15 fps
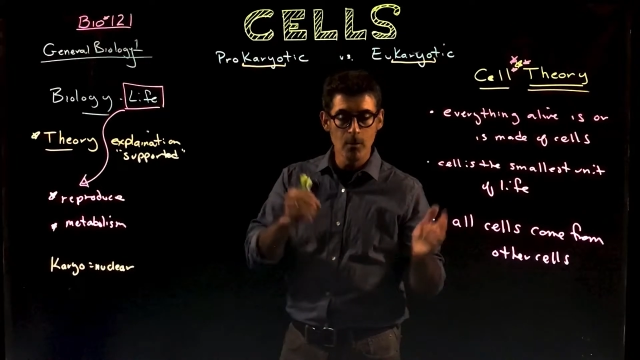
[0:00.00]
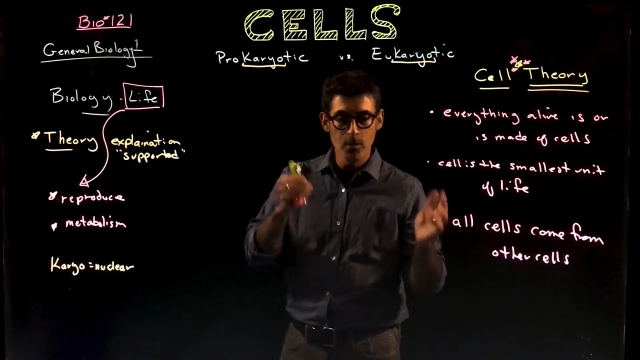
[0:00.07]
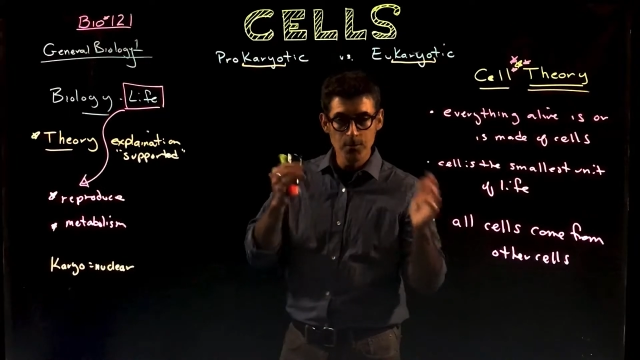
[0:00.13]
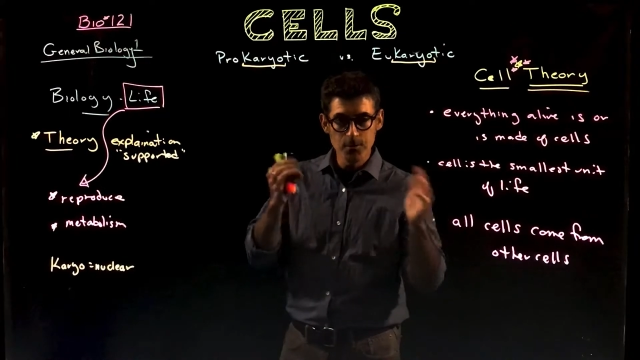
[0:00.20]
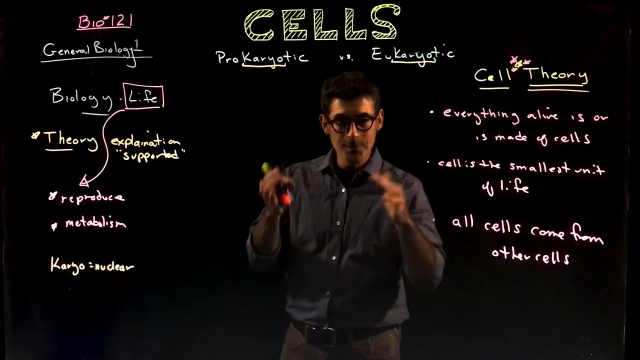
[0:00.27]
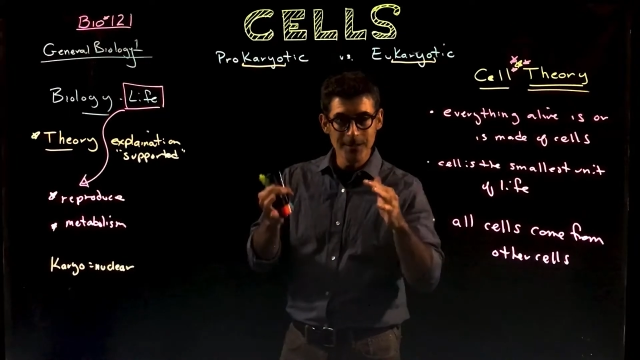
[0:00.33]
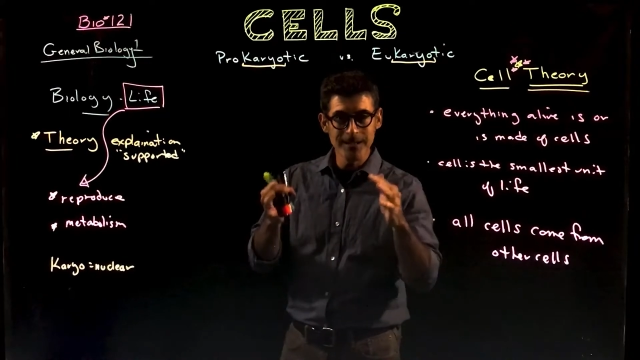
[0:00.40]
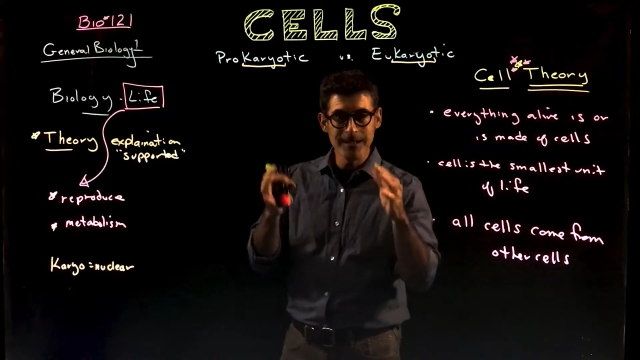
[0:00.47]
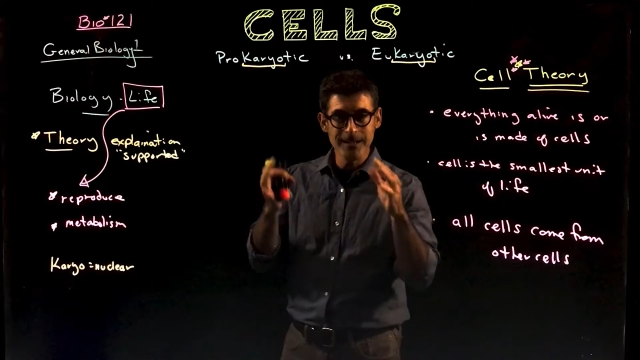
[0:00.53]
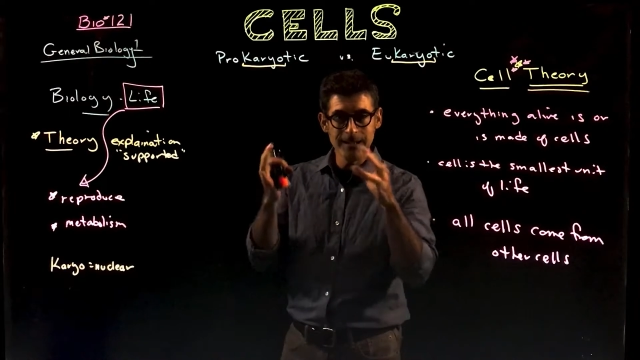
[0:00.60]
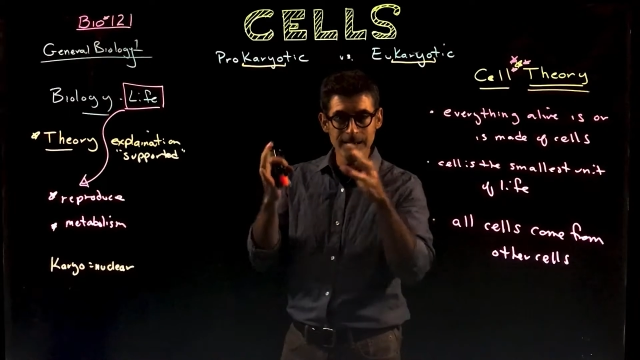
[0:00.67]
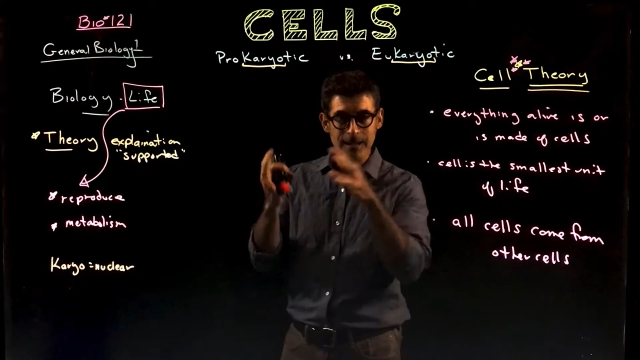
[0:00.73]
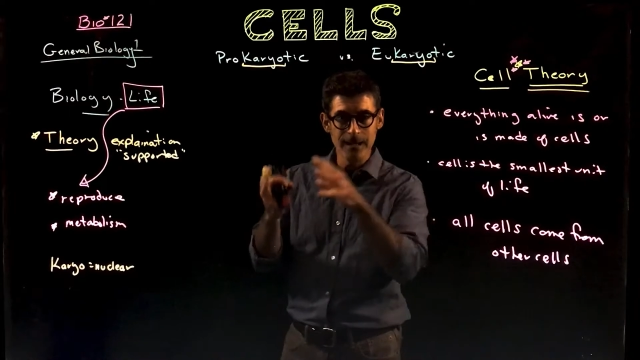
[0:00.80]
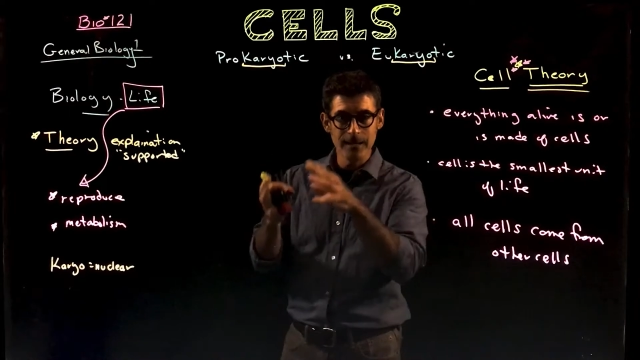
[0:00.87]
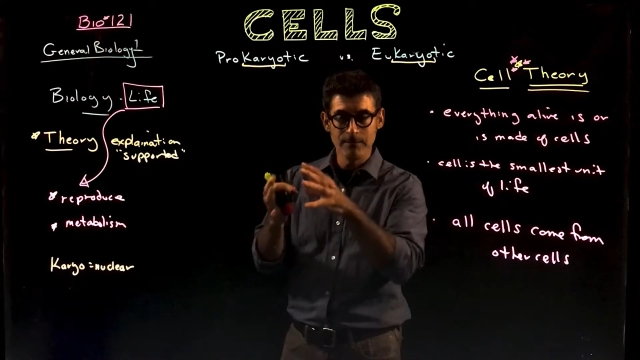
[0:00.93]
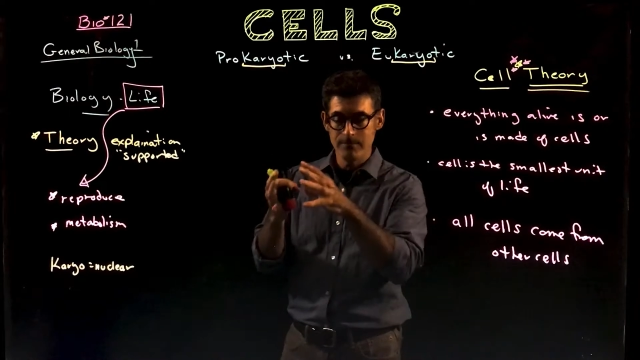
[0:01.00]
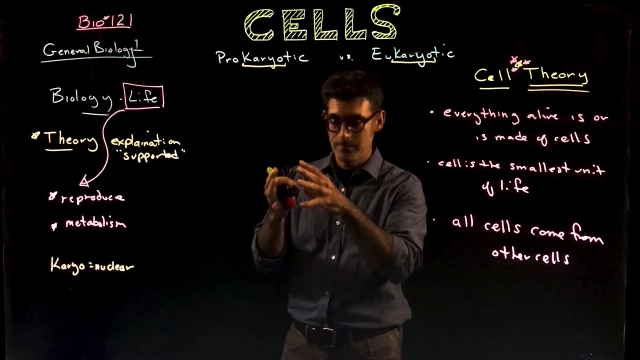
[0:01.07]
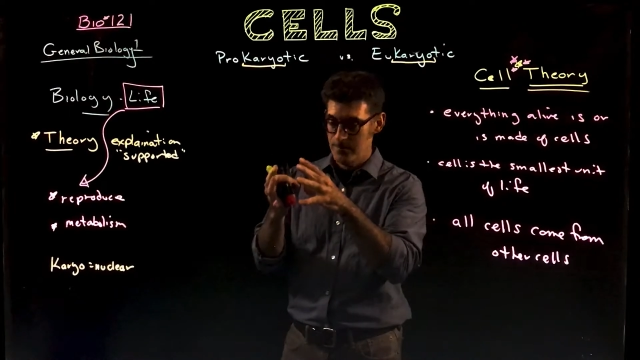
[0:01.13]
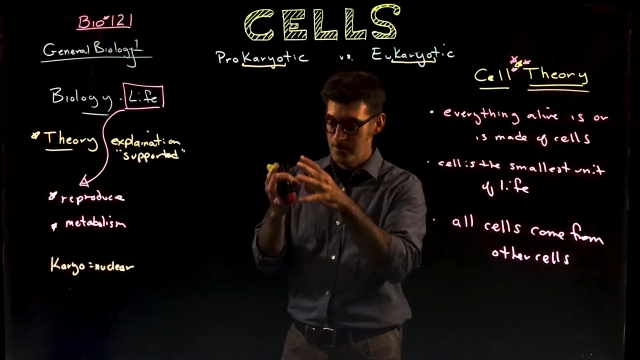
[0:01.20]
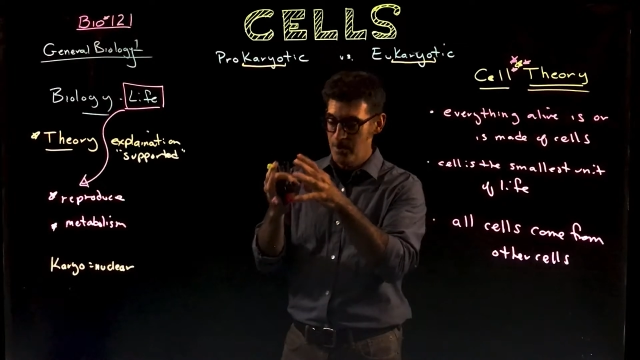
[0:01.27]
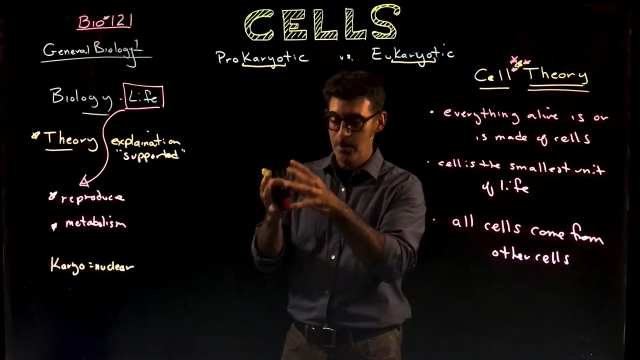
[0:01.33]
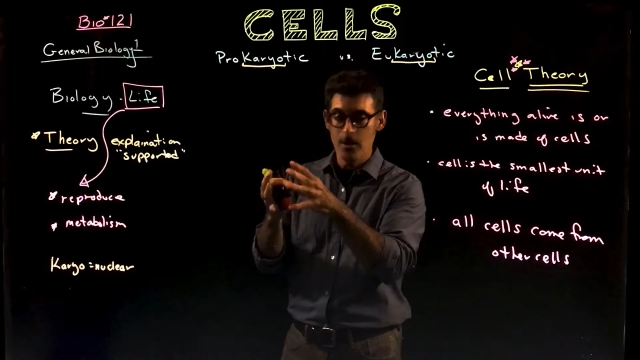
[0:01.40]
ultimately going to
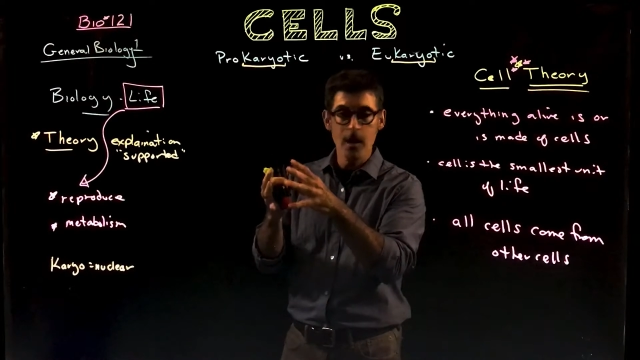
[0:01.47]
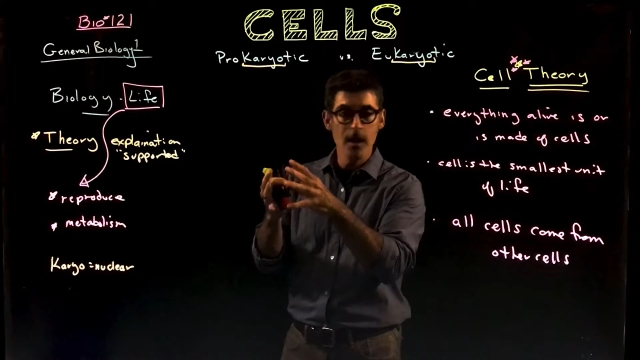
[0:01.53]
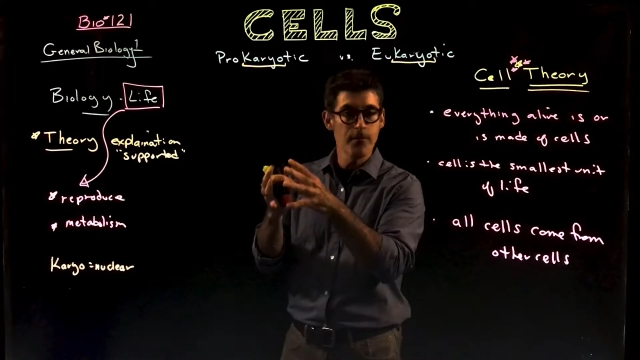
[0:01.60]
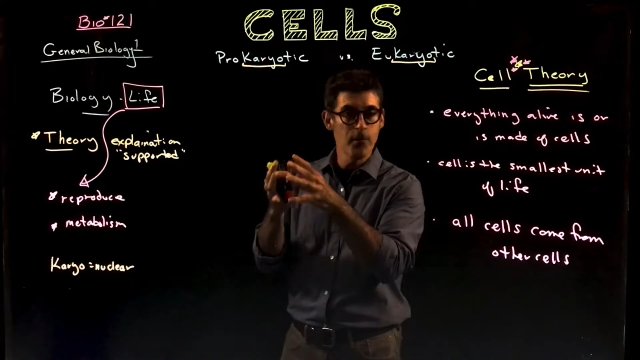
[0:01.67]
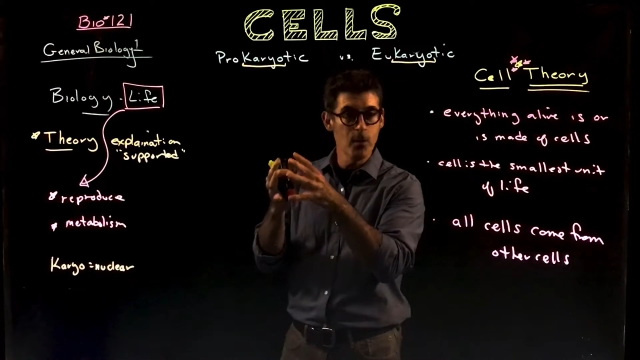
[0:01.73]
start off,